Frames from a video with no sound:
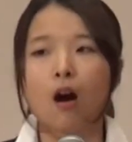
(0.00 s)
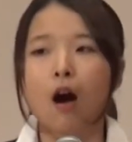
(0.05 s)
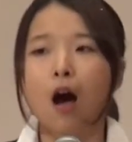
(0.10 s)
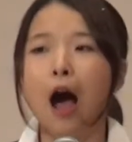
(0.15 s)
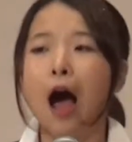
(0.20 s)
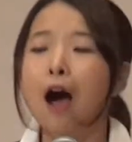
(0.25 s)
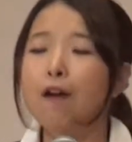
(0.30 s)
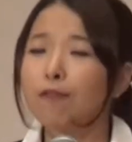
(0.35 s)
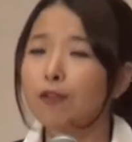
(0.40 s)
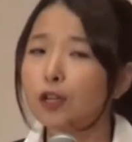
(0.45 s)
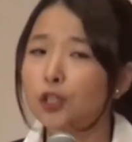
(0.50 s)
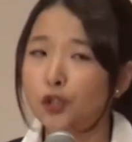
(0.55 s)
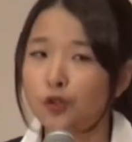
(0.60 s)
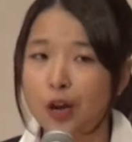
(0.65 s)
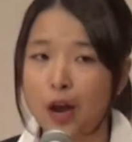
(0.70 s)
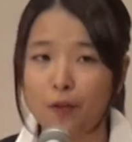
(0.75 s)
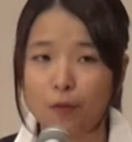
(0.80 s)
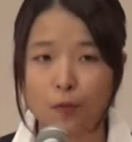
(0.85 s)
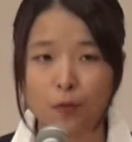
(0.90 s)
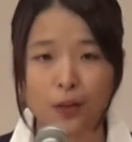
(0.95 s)

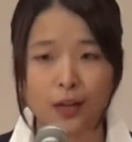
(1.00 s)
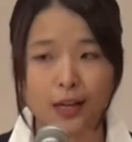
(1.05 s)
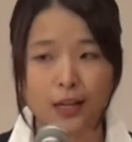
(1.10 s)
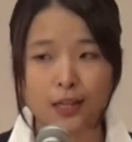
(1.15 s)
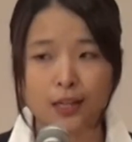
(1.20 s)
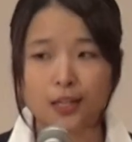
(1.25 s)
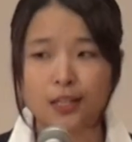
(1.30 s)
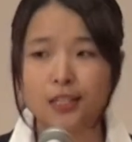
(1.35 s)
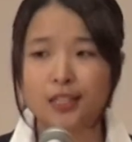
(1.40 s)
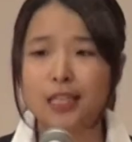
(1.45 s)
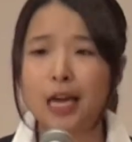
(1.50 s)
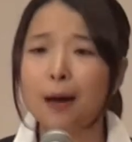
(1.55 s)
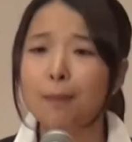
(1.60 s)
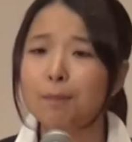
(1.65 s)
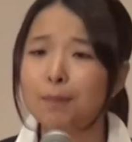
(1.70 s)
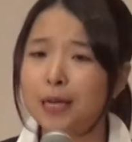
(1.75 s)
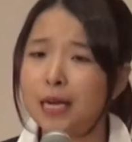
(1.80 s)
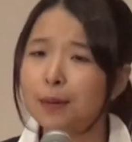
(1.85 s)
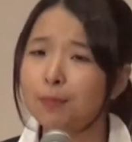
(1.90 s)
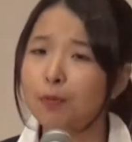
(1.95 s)
Unfortunately,
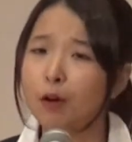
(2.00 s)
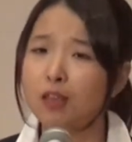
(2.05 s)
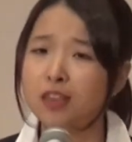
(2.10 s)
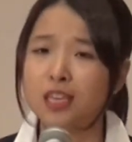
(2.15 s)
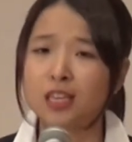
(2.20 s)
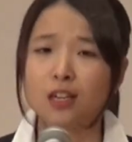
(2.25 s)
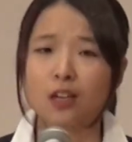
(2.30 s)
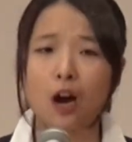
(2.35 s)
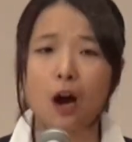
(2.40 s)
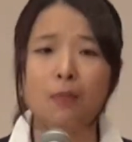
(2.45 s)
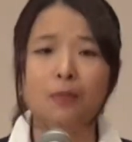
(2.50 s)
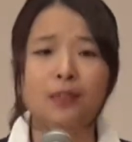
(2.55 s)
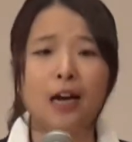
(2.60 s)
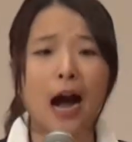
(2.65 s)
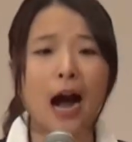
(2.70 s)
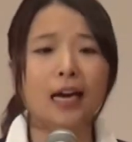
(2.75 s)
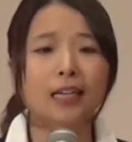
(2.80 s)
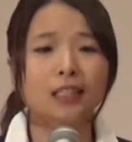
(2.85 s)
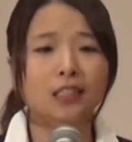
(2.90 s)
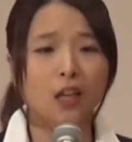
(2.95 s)
some people think of
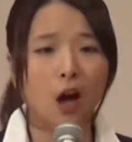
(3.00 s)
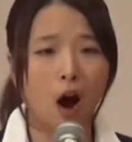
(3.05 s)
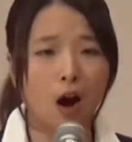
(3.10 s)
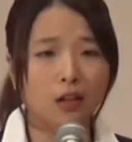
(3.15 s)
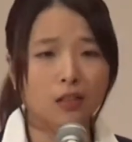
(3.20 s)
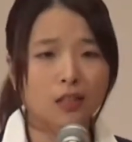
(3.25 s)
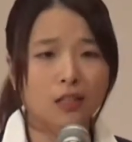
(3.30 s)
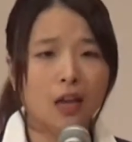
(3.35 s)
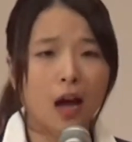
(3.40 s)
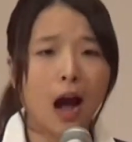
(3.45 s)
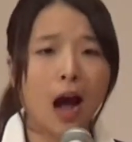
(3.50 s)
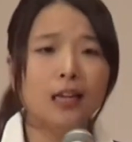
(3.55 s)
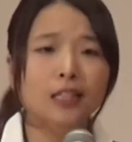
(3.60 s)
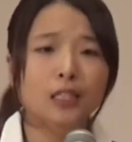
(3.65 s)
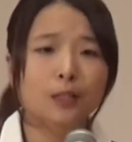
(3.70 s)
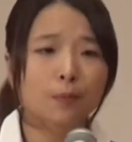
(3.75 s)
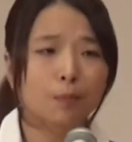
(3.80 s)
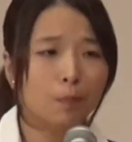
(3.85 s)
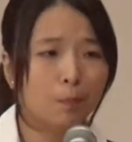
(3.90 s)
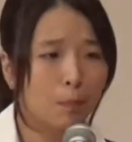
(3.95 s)
guide dogs as
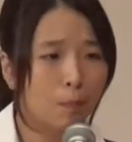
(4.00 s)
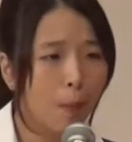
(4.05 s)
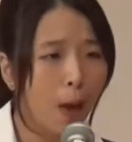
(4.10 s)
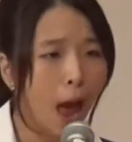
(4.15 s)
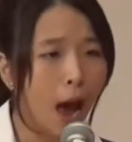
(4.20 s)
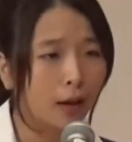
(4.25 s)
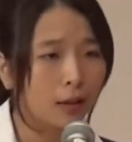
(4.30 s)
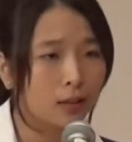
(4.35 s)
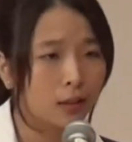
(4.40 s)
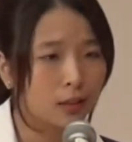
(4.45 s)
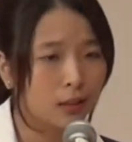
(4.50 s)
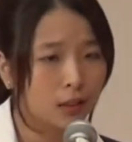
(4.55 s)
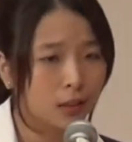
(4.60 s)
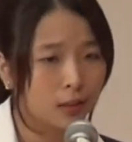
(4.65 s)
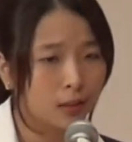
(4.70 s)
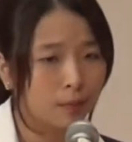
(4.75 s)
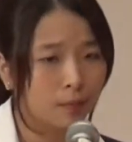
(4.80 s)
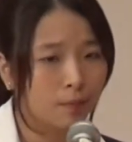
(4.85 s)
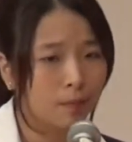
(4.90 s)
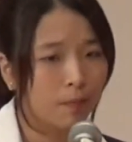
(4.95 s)
pets.
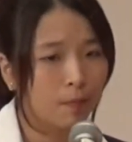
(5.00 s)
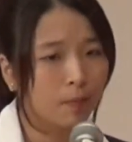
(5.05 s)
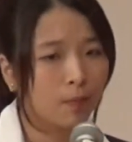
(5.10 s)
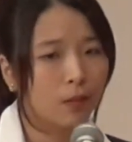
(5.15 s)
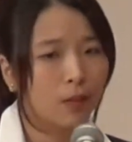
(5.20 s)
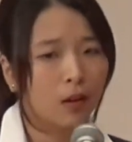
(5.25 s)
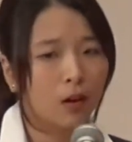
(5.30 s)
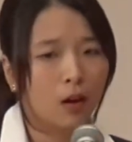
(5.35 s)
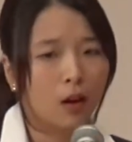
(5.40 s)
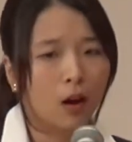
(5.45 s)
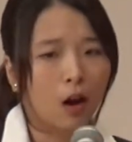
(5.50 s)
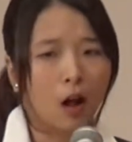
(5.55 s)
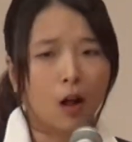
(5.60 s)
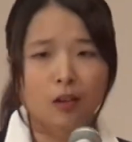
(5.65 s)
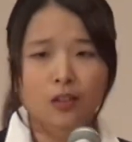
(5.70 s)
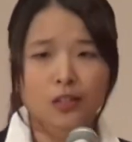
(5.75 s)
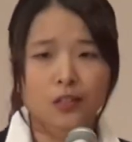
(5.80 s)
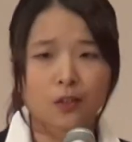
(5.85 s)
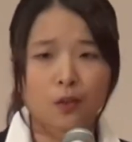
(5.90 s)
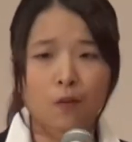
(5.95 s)

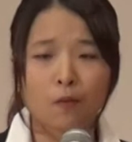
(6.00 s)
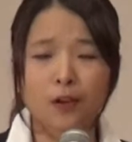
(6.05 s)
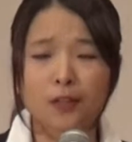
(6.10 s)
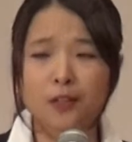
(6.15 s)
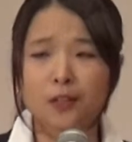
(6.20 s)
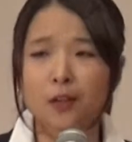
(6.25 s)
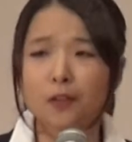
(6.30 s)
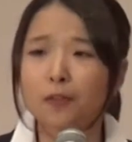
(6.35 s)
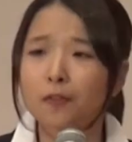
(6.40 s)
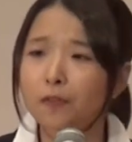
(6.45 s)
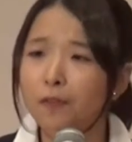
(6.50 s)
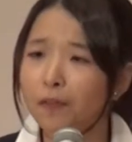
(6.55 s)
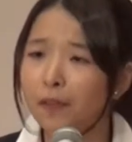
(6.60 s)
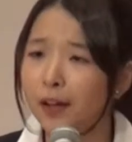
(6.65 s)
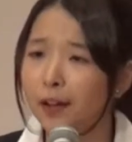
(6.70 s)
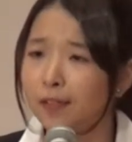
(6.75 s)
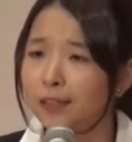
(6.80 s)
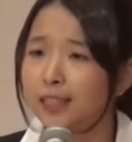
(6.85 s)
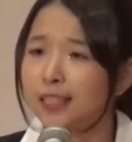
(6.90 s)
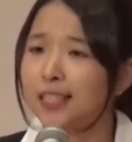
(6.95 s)
Also, we don't
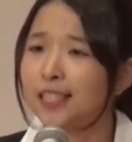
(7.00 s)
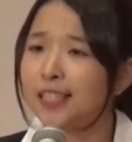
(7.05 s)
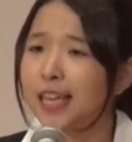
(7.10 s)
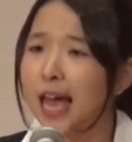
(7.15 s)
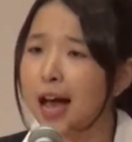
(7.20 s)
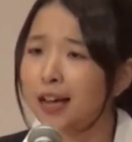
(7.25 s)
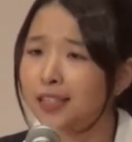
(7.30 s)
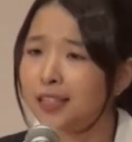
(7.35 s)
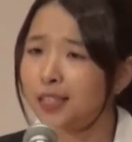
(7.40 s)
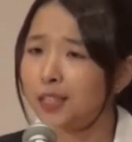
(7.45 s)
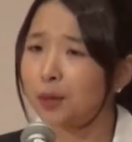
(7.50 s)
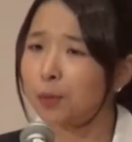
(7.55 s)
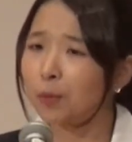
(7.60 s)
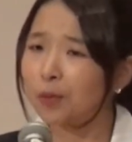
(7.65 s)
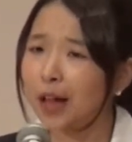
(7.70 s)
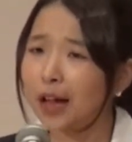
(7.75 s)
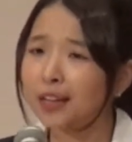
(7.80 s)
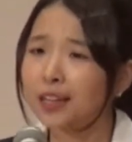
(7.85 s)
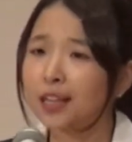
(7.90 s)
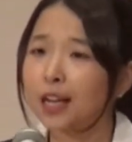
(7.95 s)
feel the necessity of
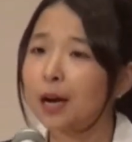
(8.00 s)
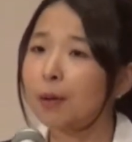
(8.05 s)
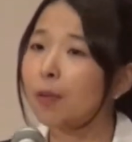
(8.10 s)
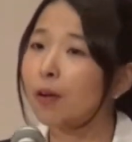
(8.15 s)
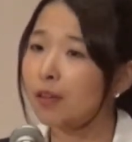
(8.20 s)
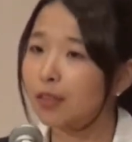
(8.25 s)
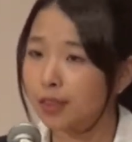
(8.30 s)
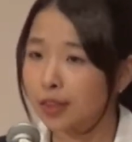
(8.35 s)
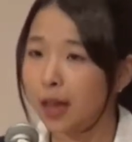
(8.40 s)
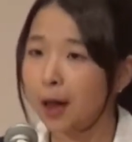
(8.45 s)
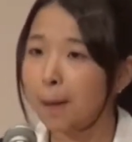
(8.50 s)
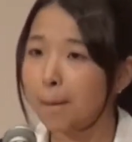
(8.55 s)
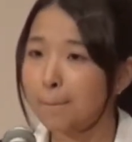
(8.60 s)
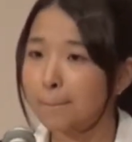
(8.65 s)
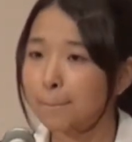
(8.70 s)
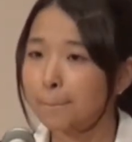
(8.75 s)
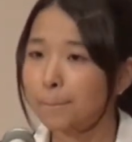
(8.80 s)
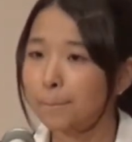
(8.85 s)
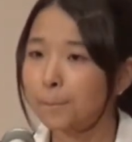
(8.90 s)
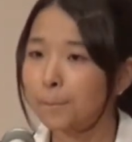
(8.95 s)
learning about them.
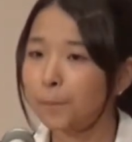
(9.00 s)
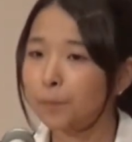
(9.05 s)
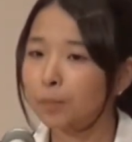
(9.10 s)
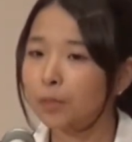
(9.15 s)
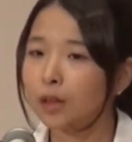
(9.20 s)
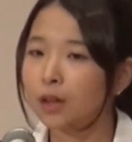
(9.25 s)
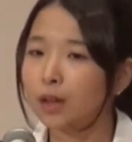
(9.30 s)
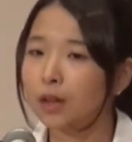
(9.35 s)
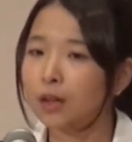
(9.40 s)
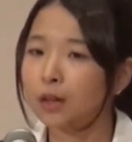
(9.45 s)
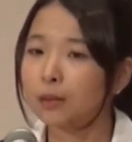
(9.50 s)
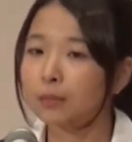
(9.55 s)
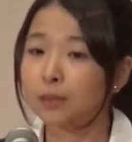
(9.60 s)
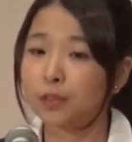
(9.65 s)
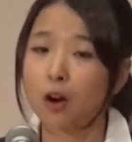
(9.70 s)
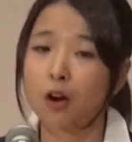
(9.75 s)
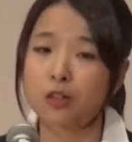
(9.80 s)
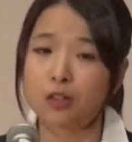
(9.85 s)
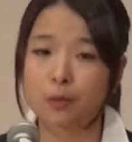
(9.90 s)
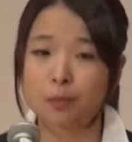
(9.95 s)

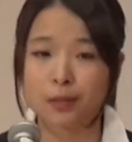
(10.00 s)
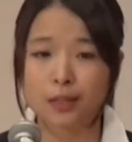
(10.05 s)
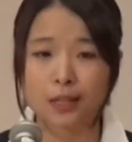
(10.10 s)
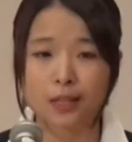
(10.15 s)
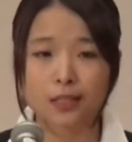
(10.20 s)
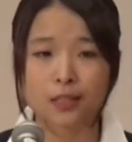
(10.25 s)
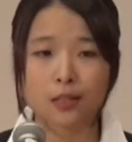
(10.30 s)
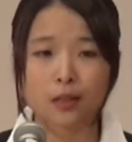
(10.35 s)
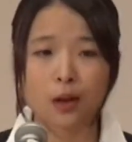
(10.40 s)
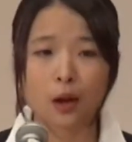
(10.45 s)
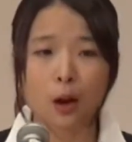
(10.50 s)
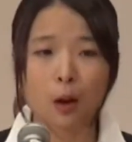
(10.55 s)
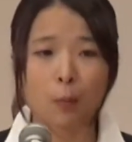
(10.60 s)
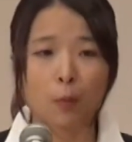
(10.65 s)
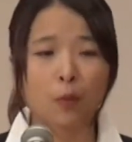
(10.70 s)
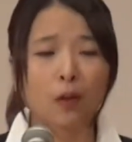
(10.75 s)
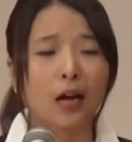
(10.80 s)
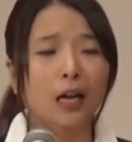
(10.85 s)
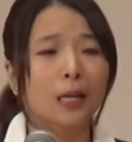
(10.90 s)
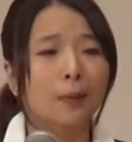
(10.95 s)
Because of this,
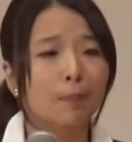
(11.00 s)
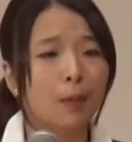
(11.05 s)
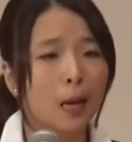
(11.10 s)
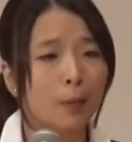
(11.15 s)
blind